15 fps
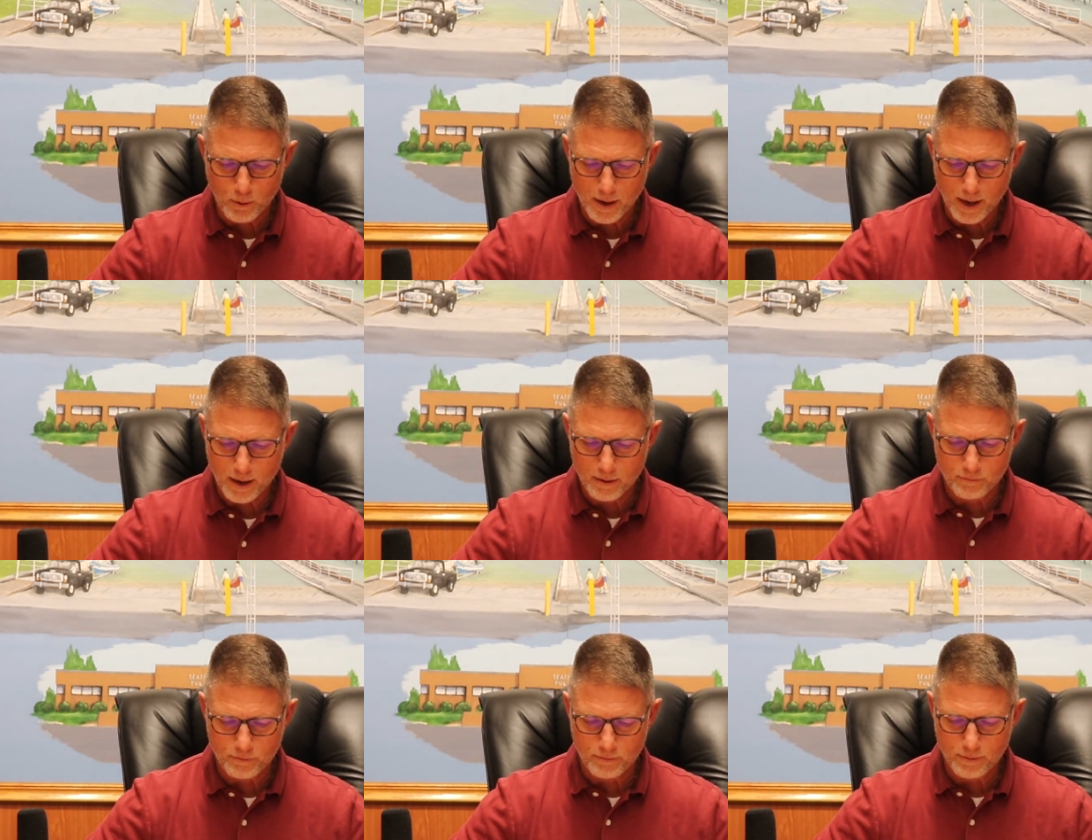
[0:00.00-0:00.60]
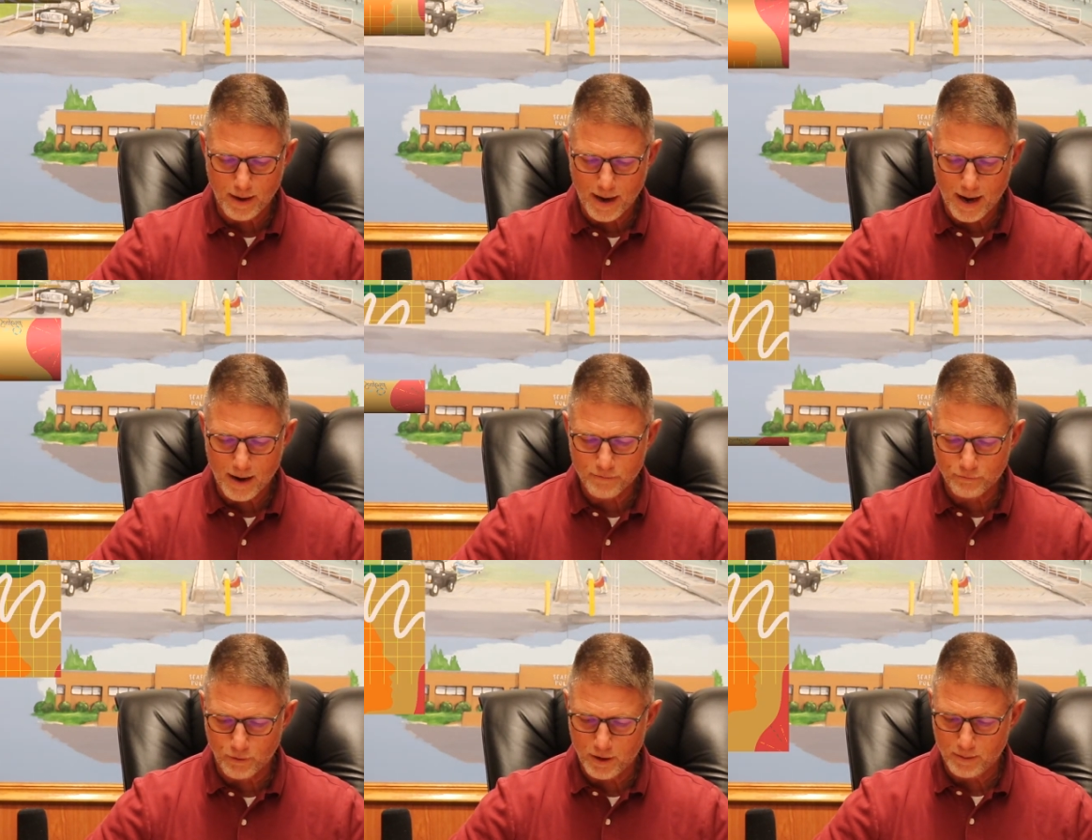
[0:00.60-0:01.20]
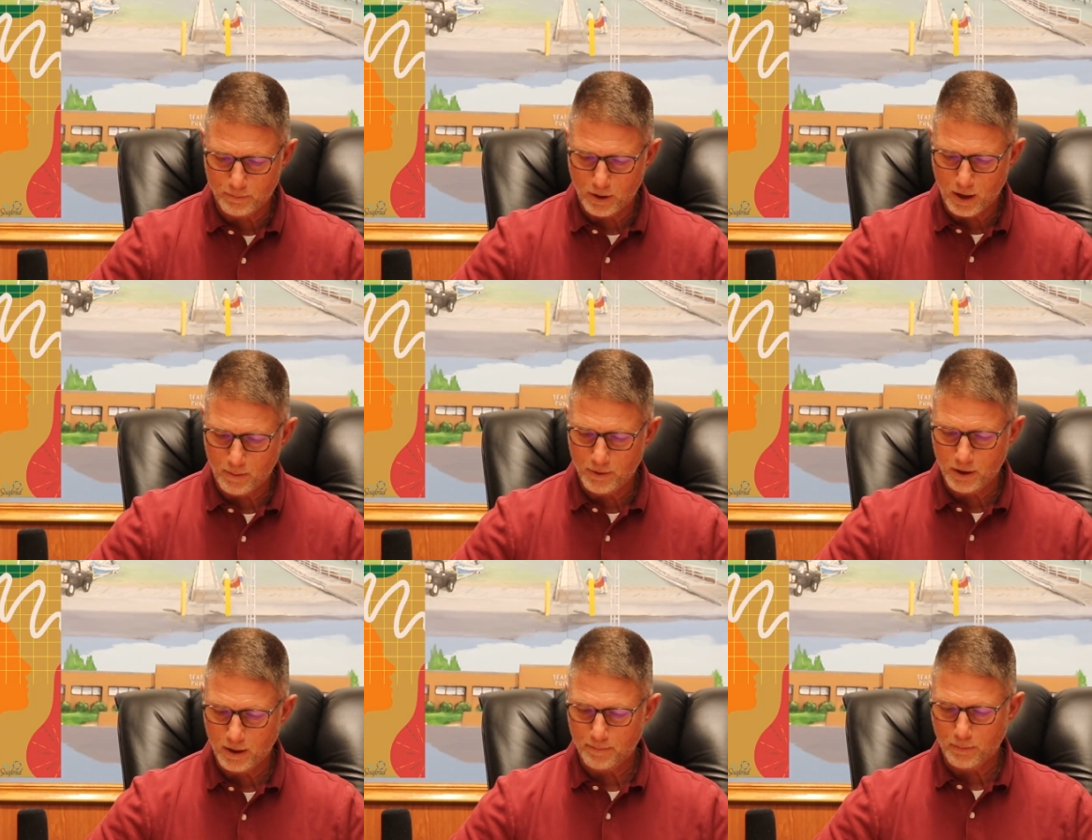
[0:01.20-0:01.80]
We have AFRAM
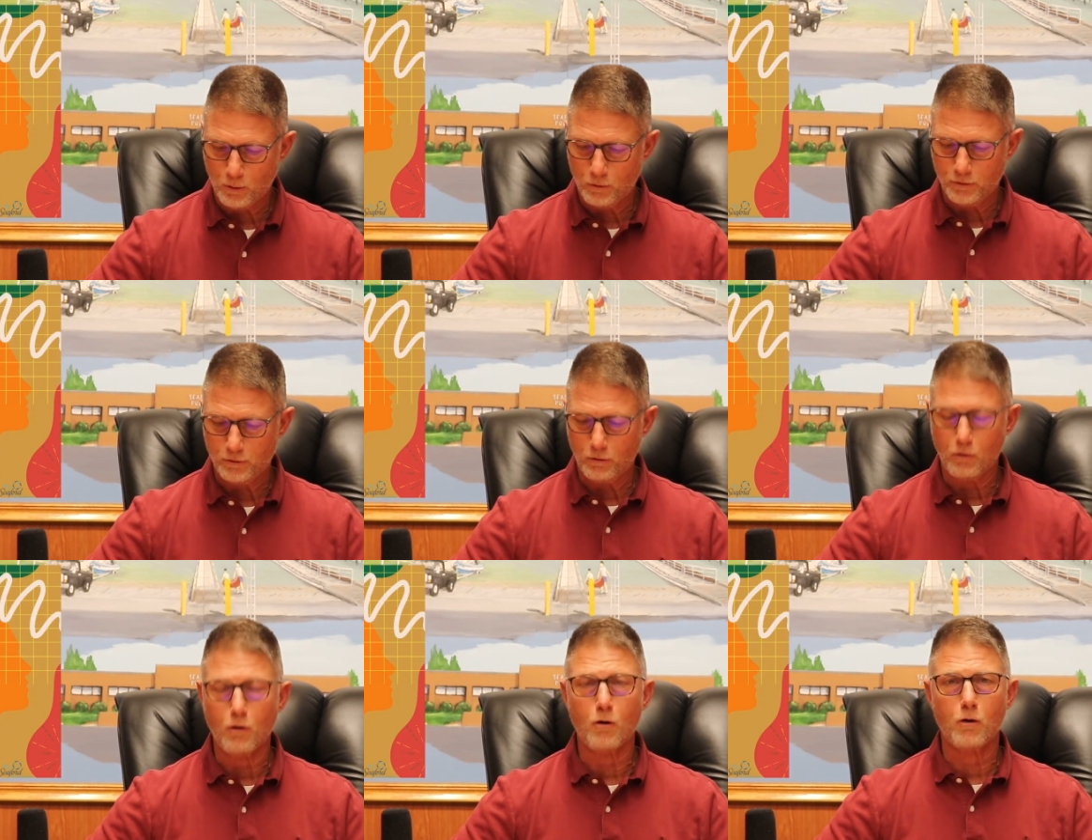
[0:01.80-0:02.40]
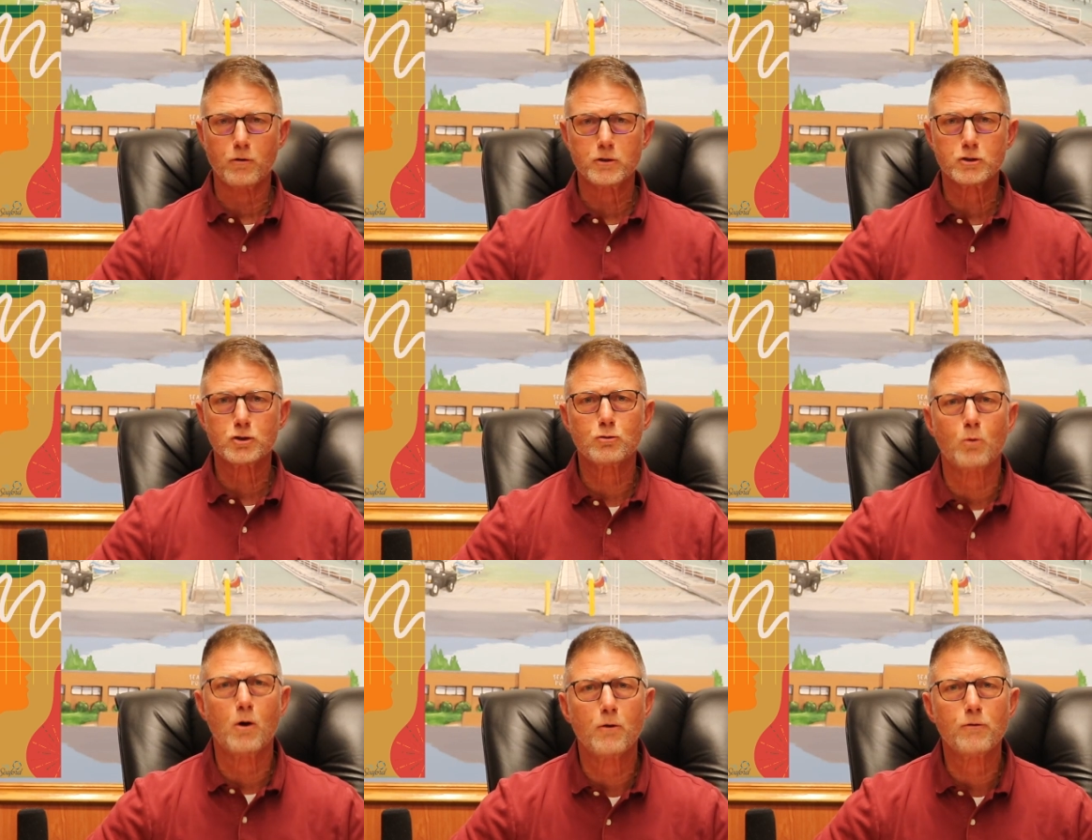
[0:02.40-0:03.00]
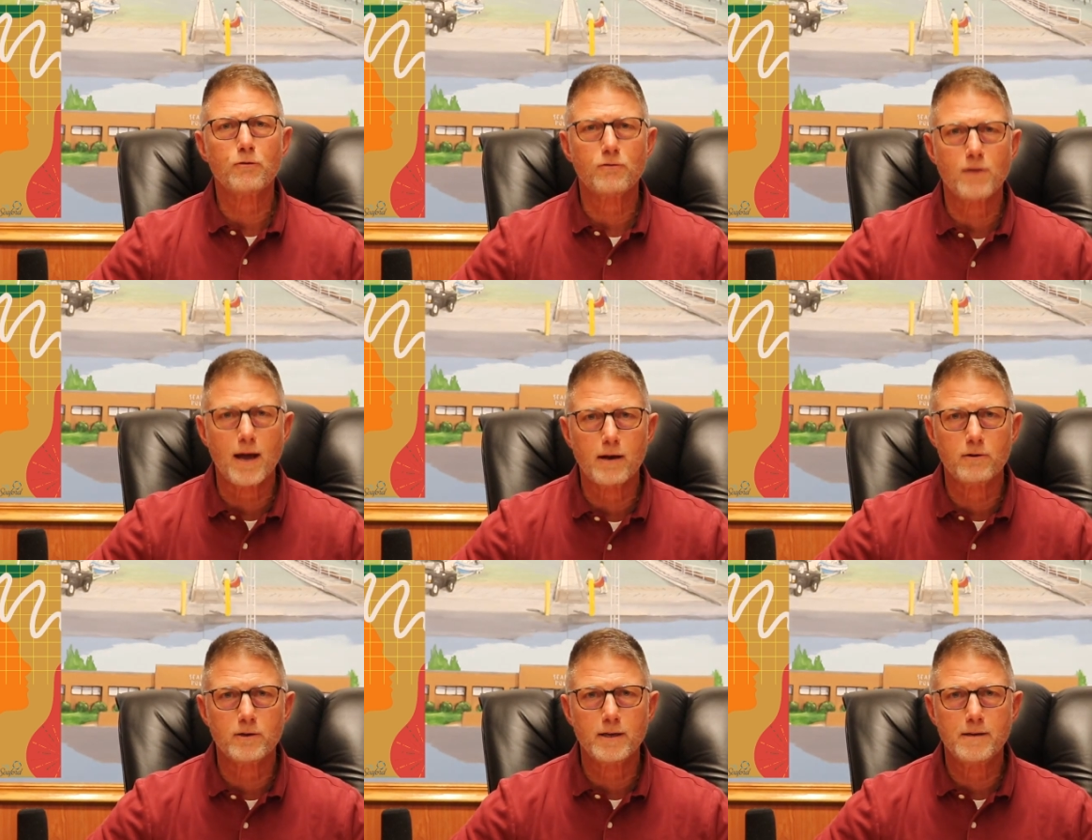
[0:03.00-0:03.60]
coming up on August 12th,
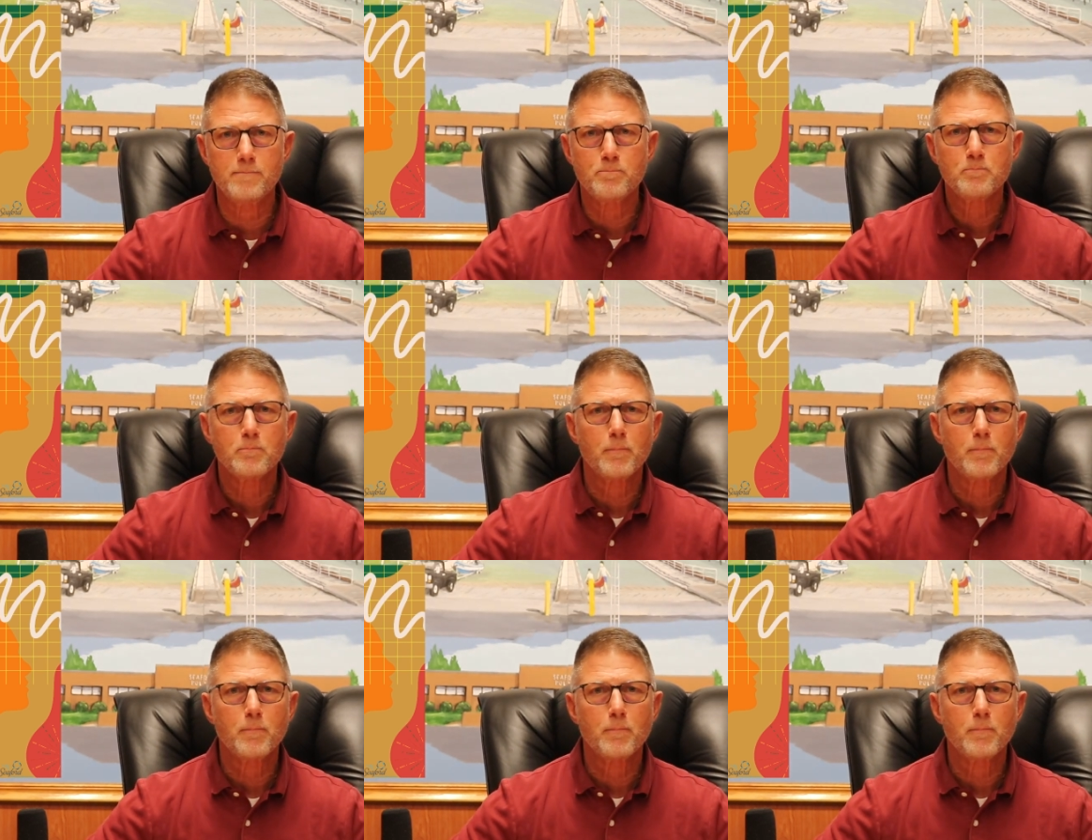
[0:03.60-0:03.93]
Saturday,